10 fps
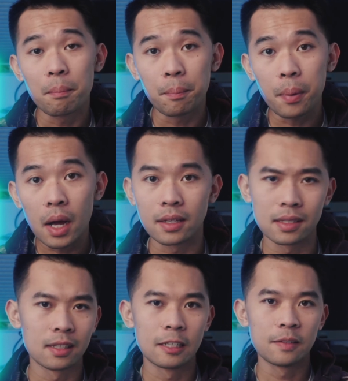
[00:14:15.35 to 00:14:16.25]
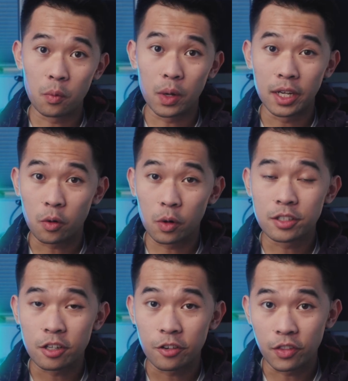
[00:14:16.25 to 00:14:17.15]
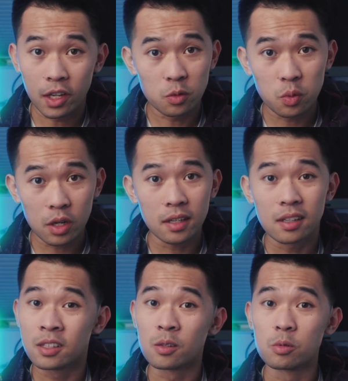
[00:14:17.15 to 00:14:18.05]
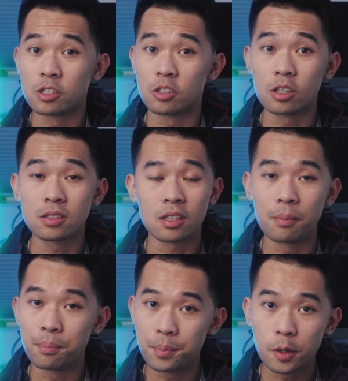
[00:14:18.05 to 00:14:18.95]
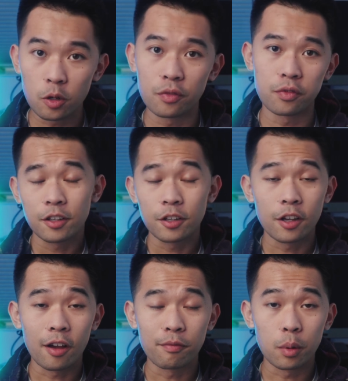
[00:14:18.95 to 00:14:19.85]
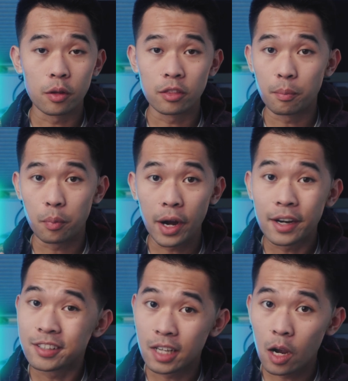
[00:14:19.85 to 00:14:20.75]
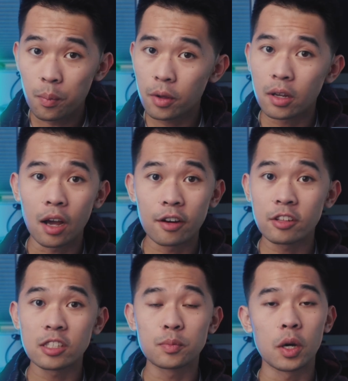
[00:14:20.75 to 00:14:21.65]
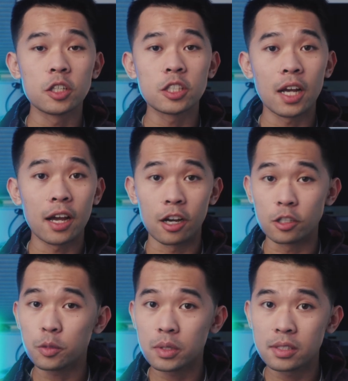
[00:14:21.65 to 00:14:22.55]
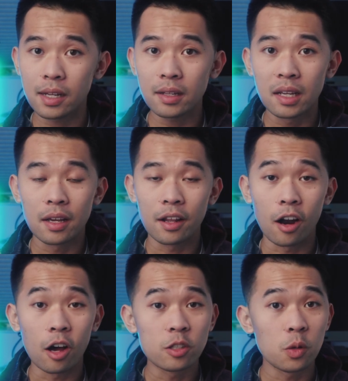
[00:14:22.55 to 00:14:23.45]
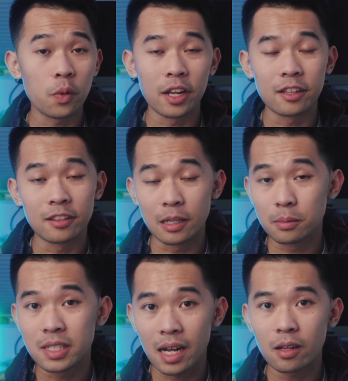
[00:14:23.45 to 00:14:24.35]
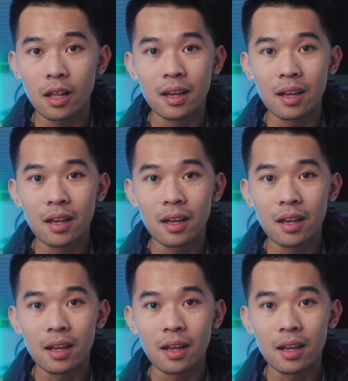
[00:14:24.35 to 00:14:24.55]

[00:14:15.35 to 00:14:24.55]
But when the Quasar does work, the results are beautiful. You have both the brightest output out of these bunch at 100%, and also when it dims down